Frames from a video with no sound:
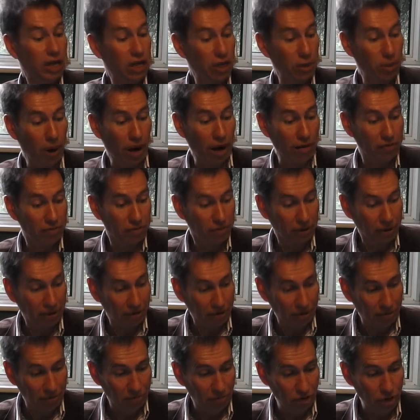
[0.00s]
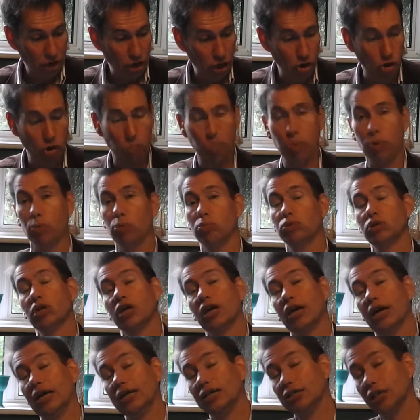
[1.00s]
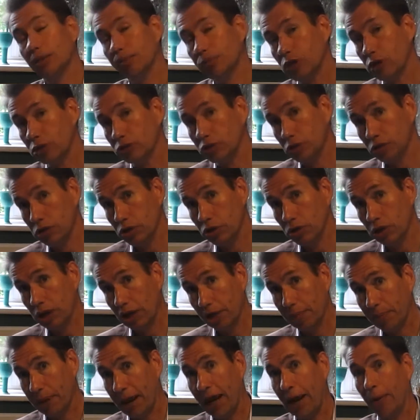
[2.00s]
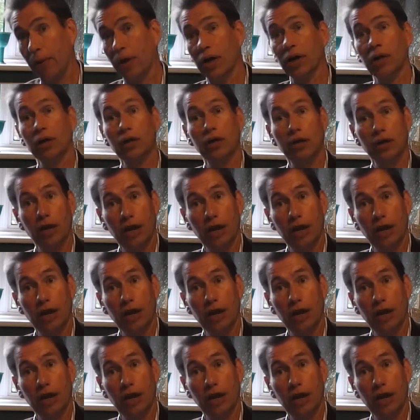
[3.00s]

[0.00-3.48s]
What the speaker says: you have renewables and some use of nuclear power